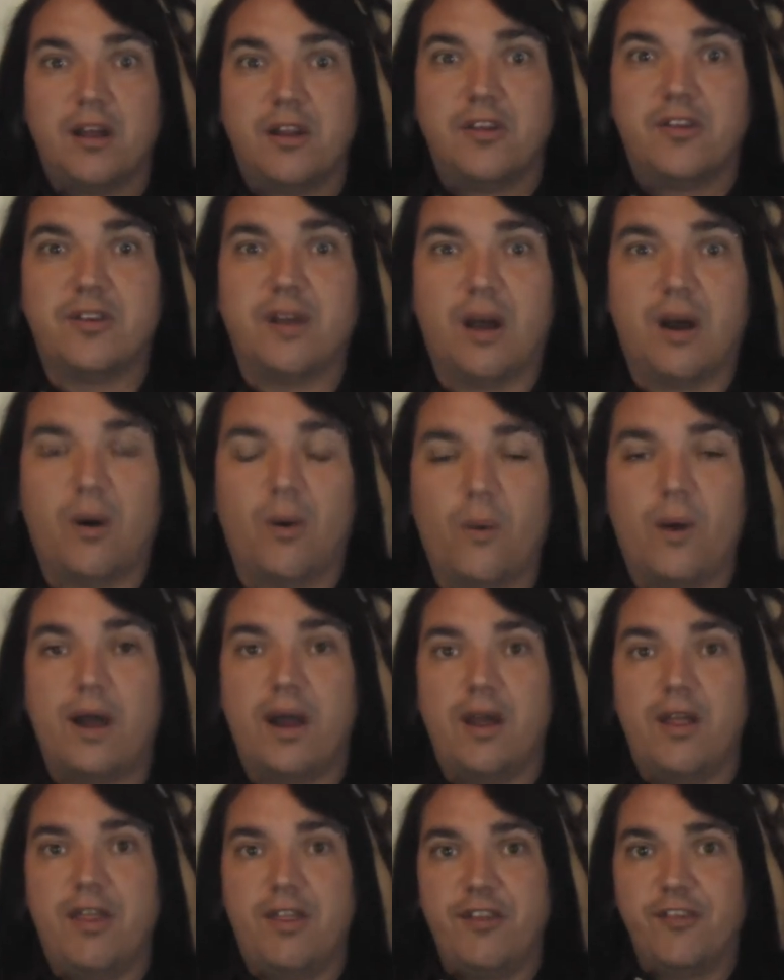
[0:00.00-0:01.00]
So
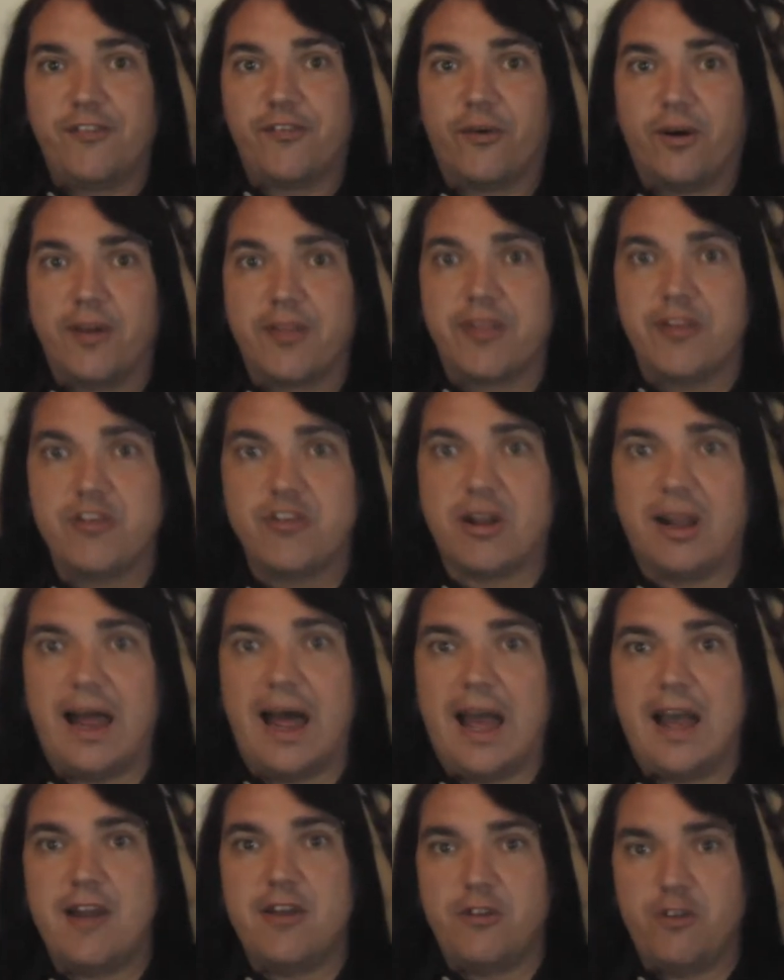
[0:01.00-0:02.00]
this 4th of
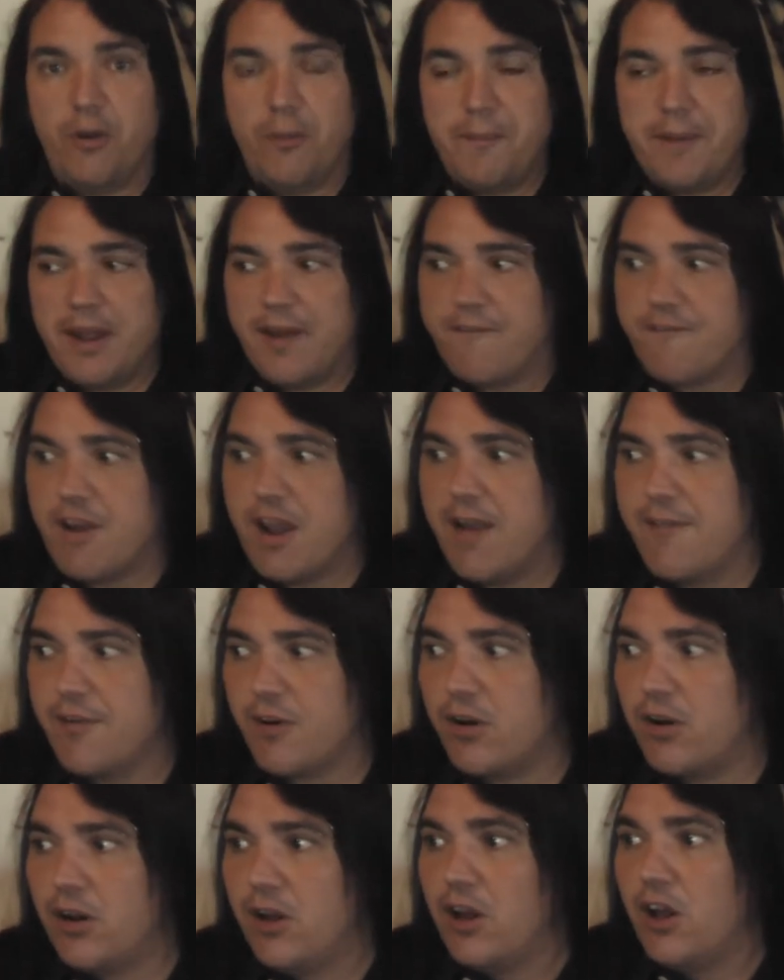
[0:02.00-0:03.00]
July, do me a
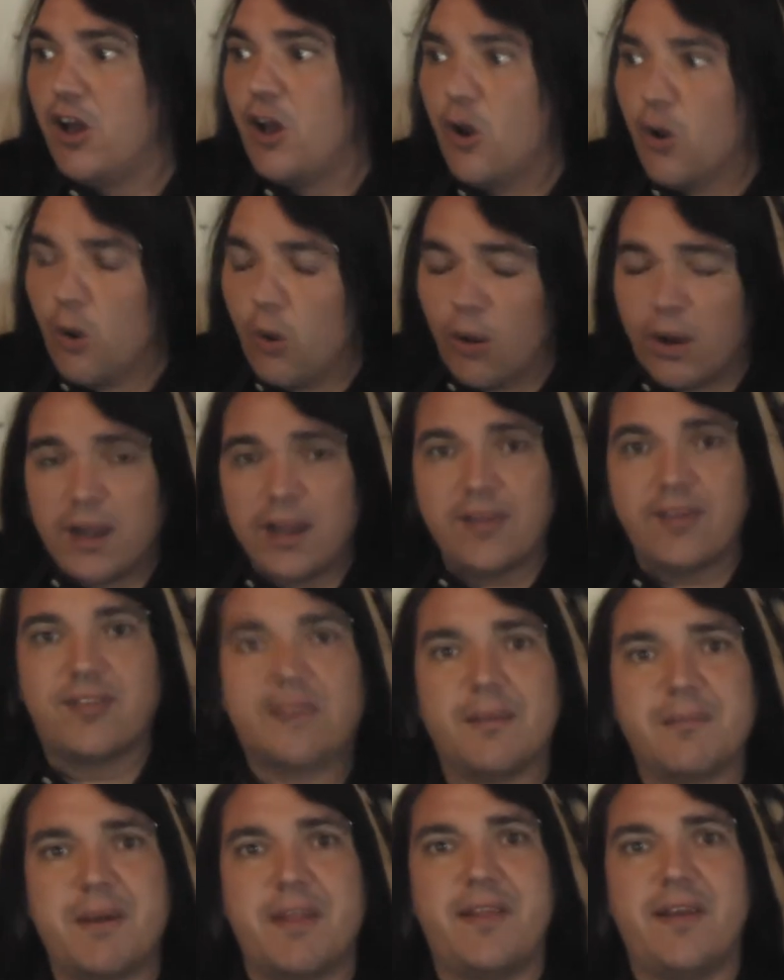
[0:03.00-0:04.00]
favor. Look at
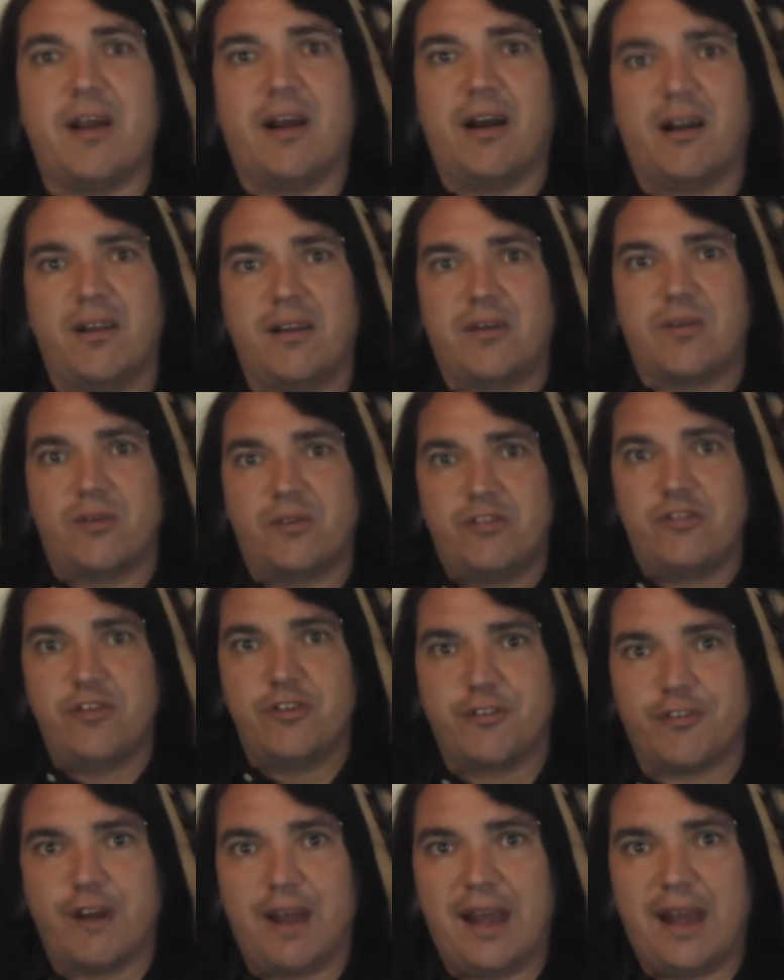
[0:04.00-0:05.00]
some of the articles
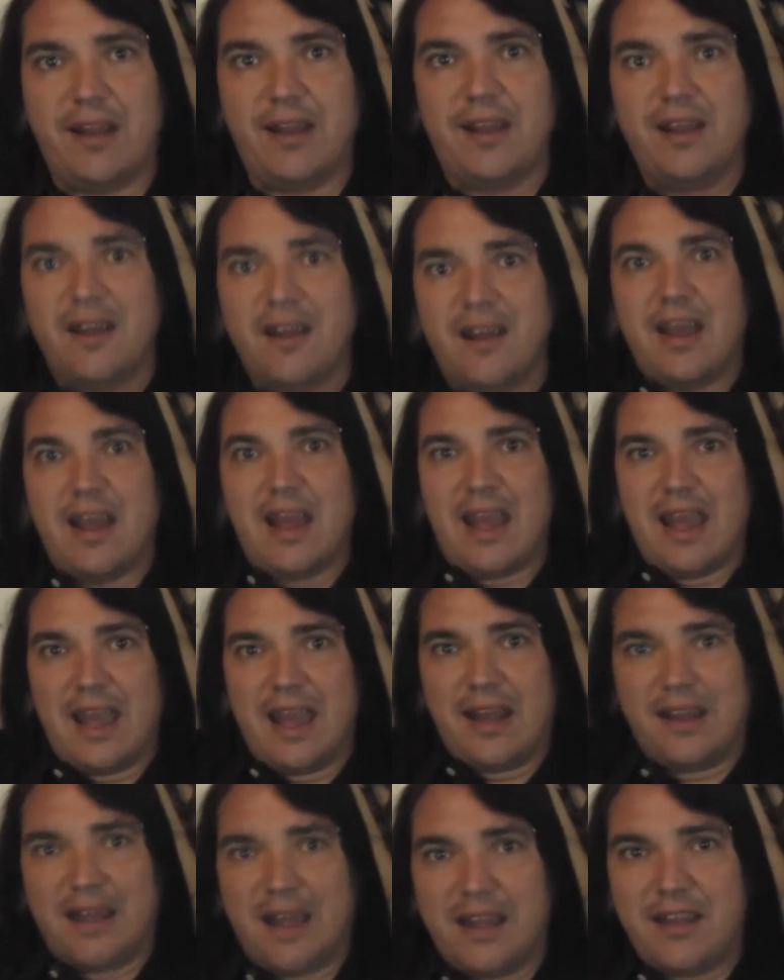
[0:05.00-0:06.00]
you've read
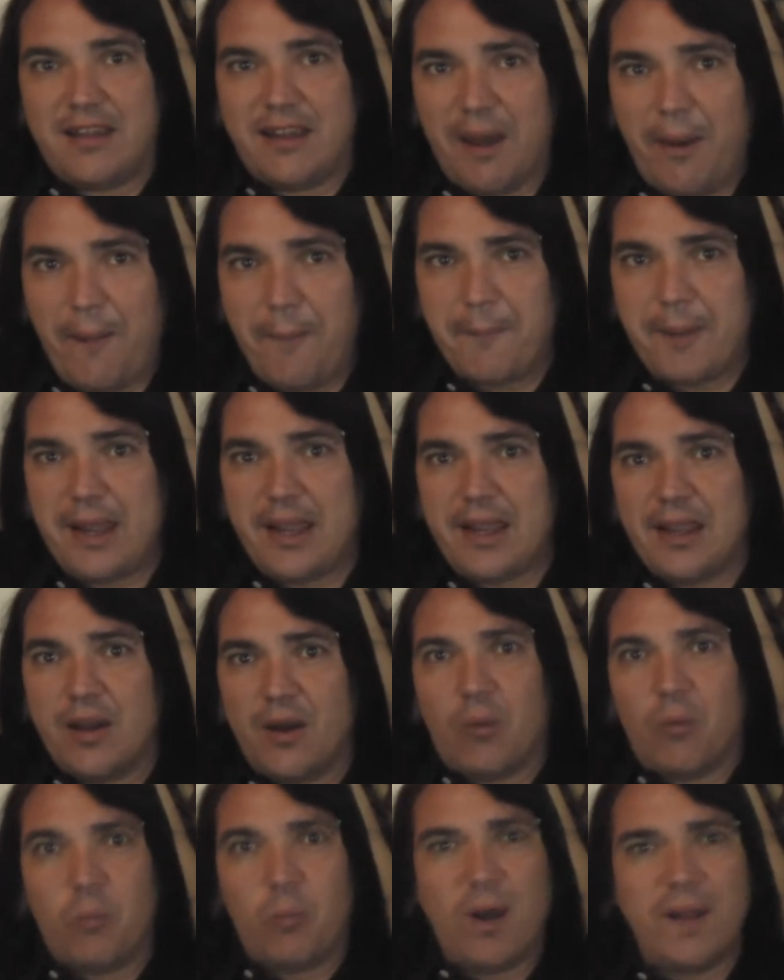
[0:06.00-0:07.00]
and tell me
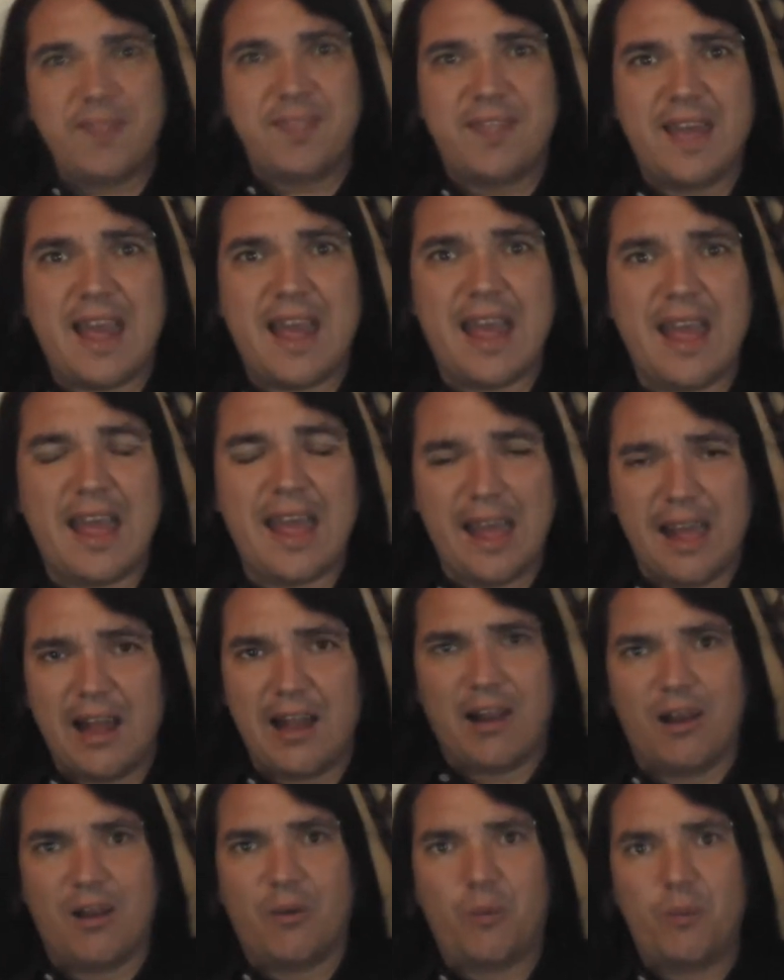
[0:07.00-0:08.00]
what the
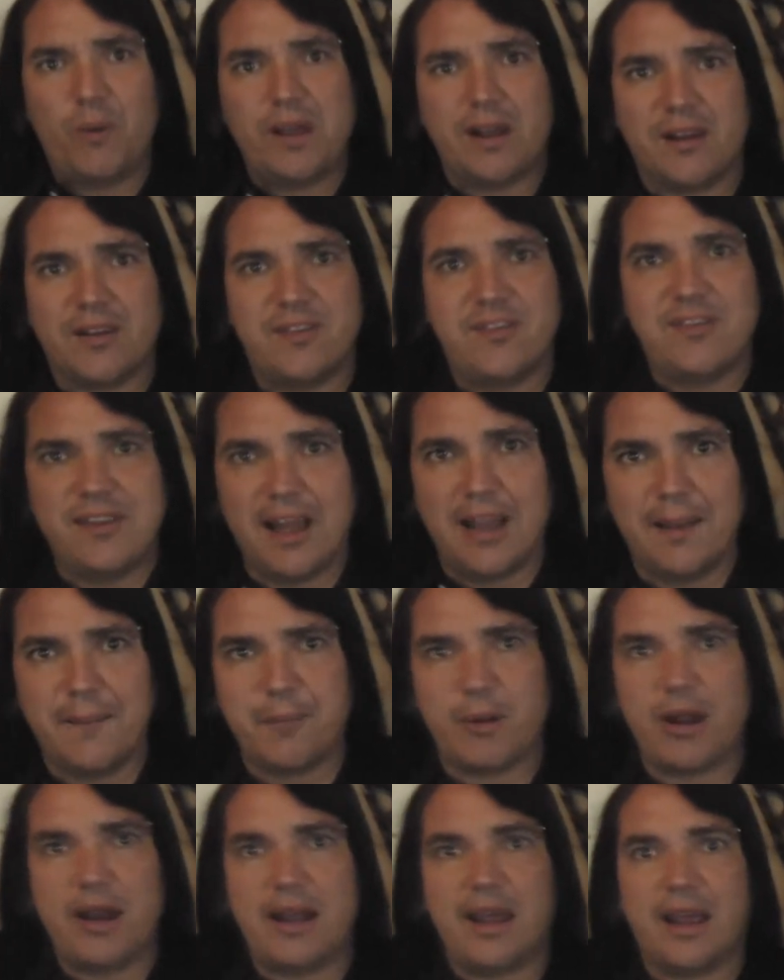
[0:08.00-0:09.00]
hell we are
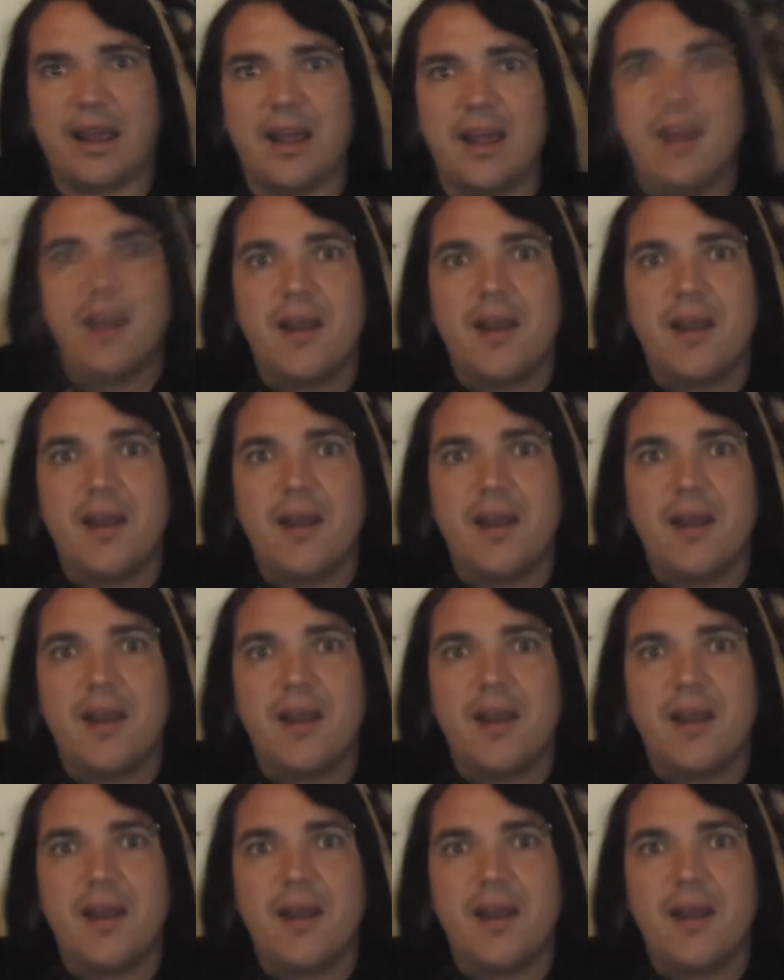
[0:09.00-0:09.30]
celebrating.